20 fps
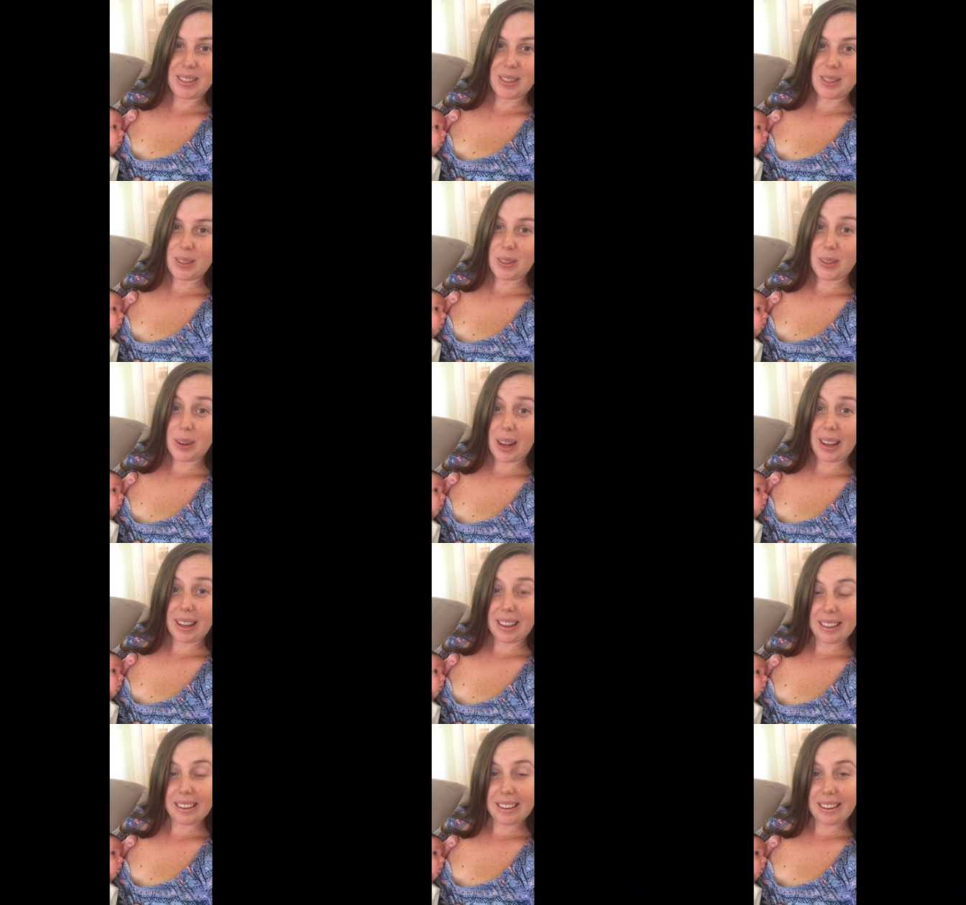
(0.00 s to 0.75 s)

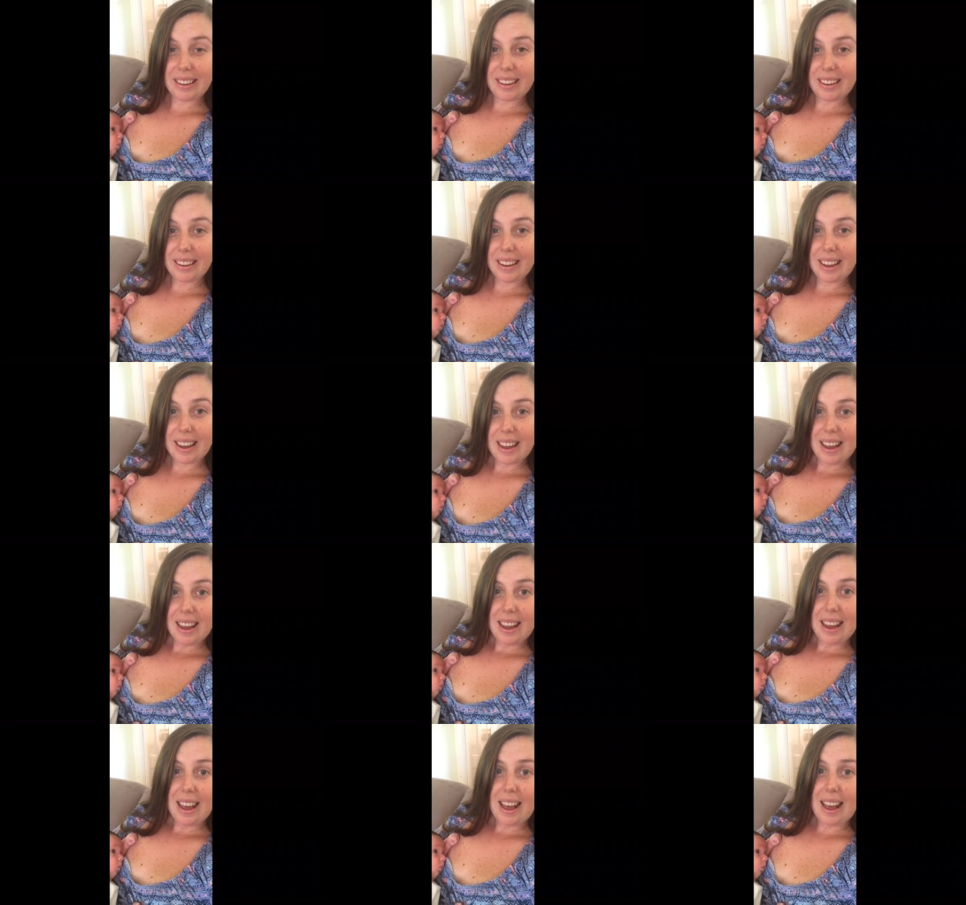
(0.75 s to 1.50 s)
struggling
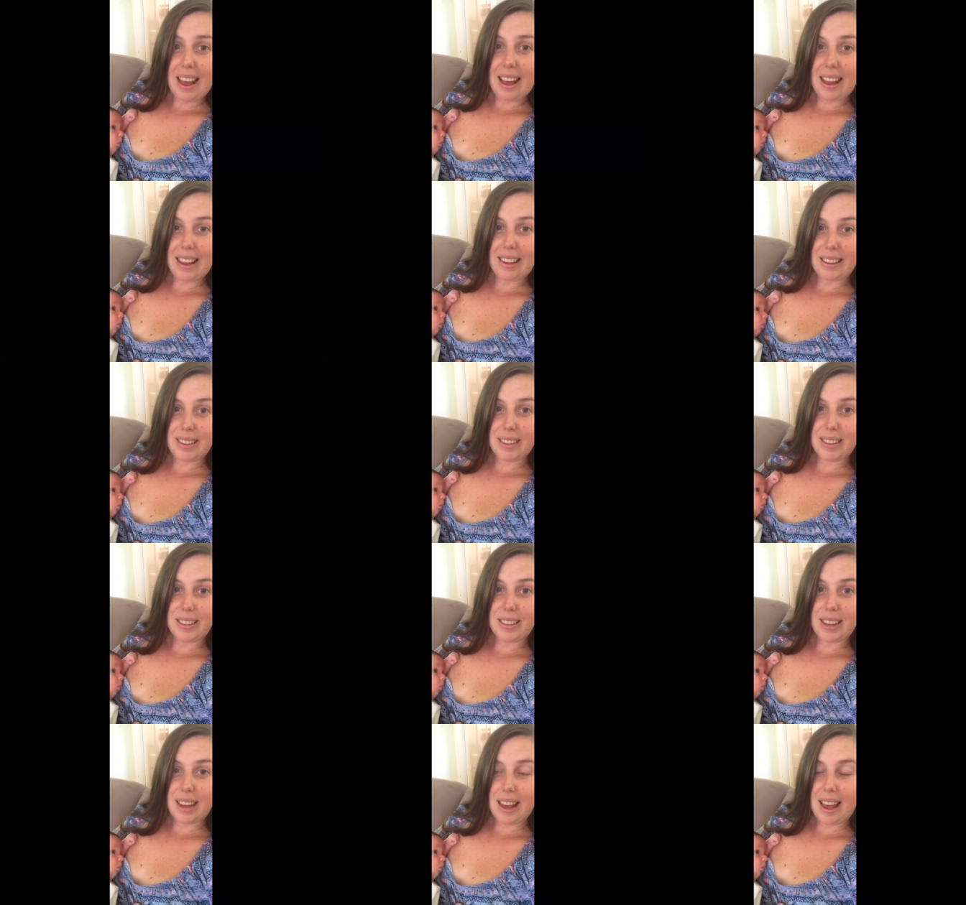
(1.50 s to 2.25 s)

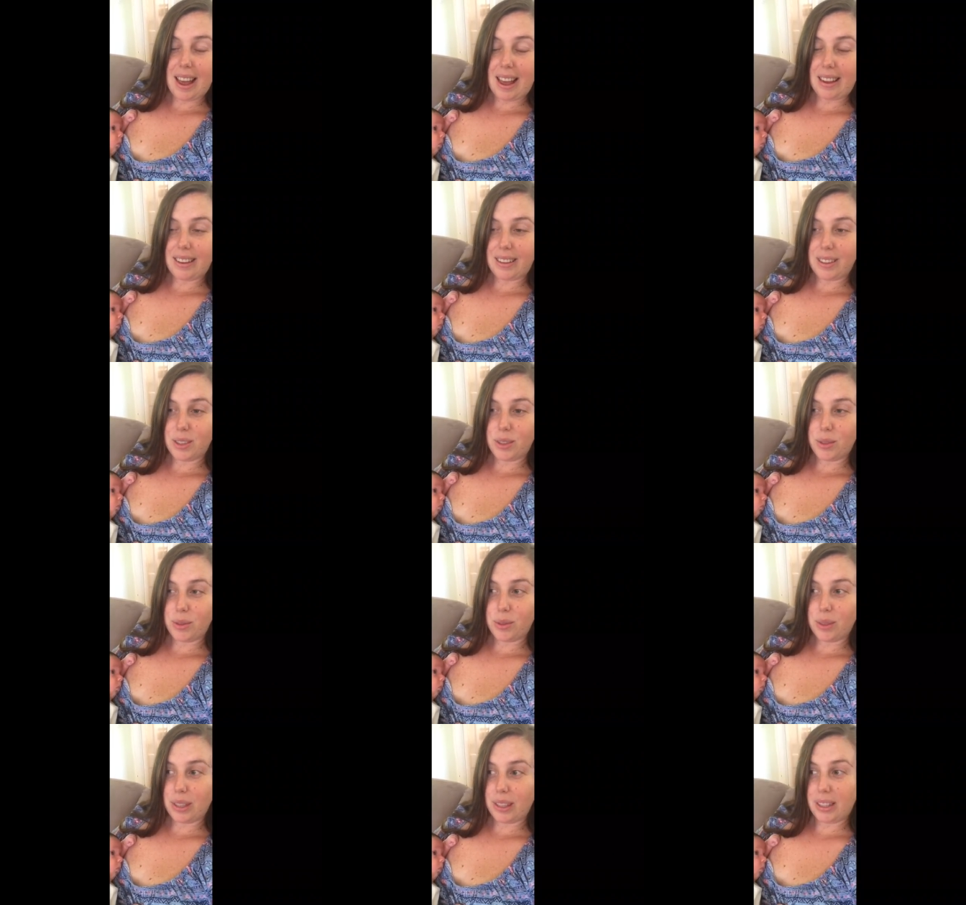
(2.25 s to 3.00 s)
and and
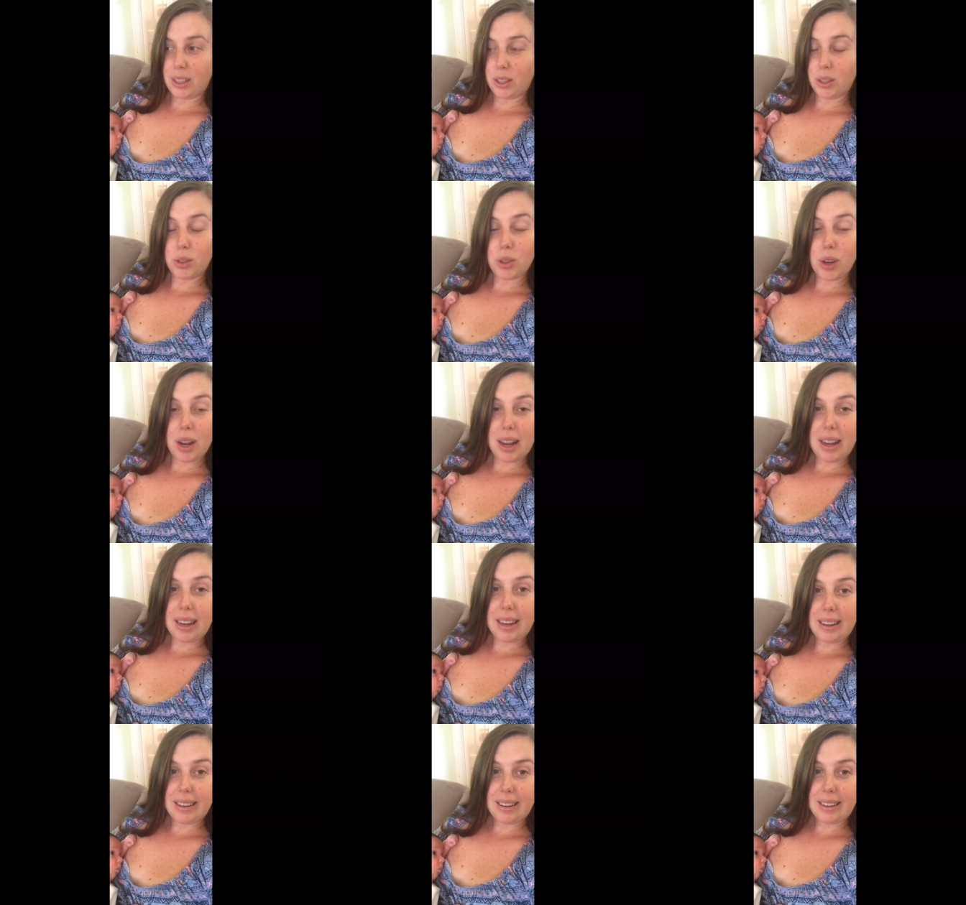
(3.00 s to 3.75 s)
really
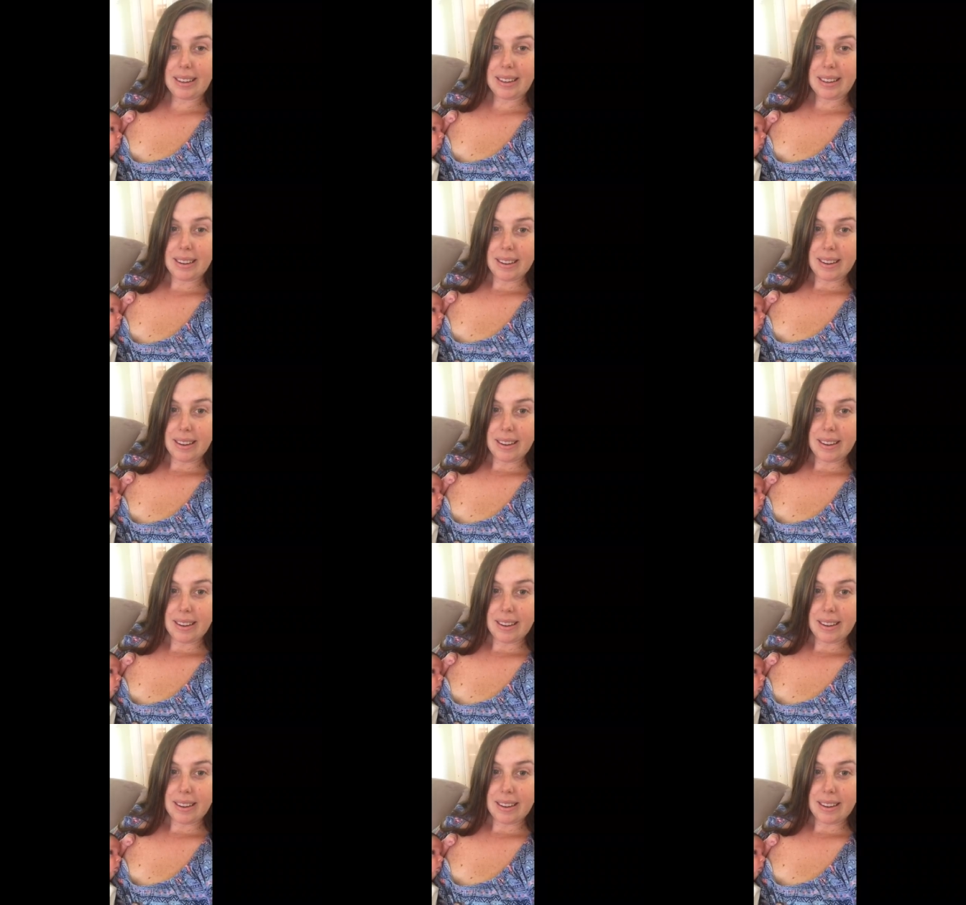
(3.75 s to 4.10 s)
trying